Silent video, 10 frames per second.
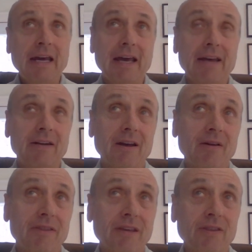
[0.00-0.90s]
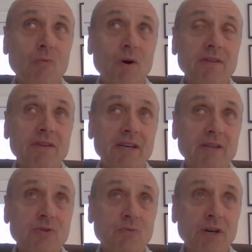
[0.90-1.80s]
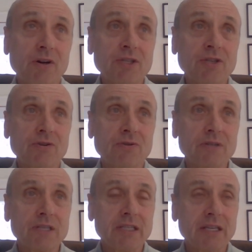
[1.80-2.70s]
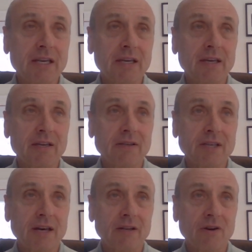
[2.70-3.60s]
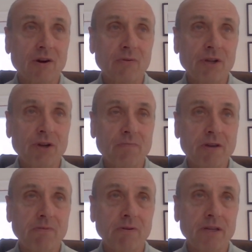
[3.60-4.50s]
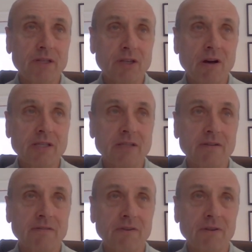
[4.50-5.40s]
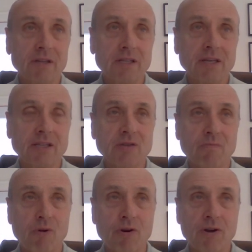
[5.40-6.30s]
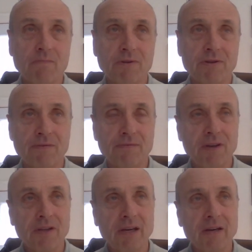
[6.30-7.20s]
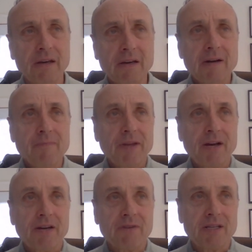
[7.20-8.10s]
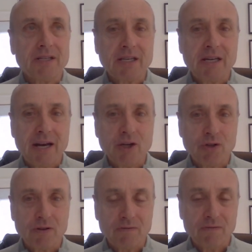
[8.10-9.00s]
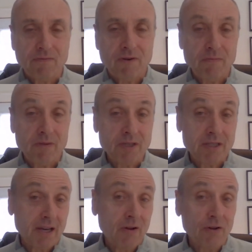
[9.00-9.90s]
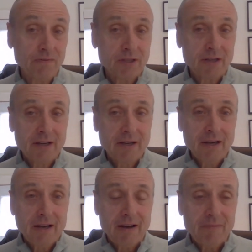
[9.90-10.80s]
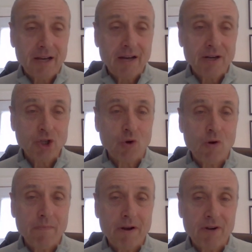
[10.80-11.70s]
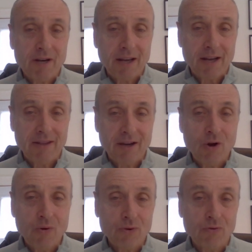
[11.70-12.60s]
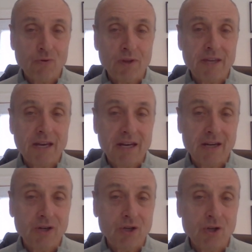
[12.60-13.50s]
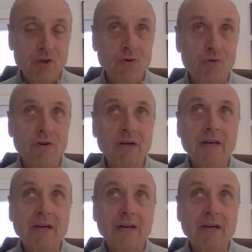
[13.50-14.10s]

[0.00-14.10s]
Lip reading: And I think that one of the things that we also see is that not only are people exhausted and feeling a sense of burnout, but they're feeling kind of a disconnection from themselves. They kind of show up every day, they go through what they need to do,